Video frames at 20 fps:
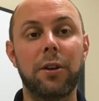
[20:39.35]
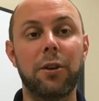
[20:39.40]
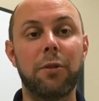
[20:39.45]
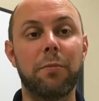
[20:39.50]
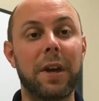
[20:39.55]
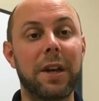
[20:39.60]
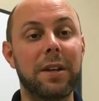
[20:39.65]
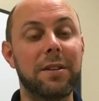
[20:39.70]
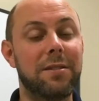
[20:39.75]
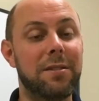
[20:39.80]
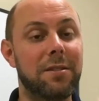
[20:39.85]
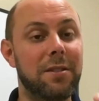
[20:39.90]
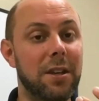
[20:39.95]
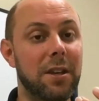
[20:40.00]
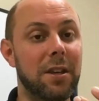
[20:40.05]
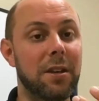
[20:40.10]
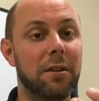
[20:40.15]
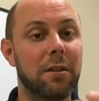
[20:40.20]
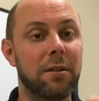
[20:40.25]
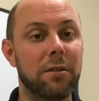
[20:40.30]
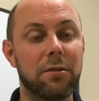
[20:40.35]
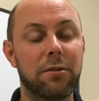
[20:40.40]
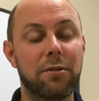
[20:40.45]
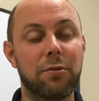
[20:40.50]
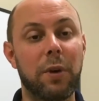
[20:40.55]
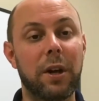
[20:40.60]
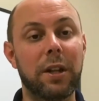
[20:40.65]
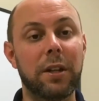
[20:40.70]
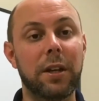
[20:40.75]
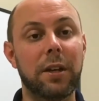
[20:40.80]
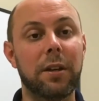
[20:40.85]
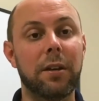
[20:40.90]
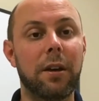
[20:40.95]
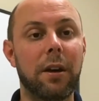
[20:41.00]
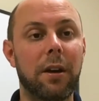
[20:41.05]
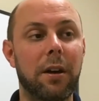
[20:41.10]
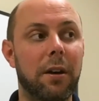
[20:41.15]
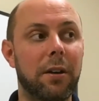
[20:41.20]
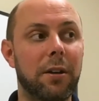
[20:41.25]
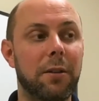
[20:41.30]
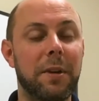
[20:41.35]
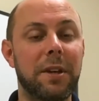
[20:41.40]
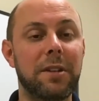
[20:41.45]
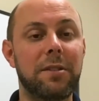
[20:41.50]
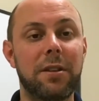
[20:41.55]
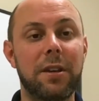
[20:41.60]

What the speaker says: you may see swelling, you may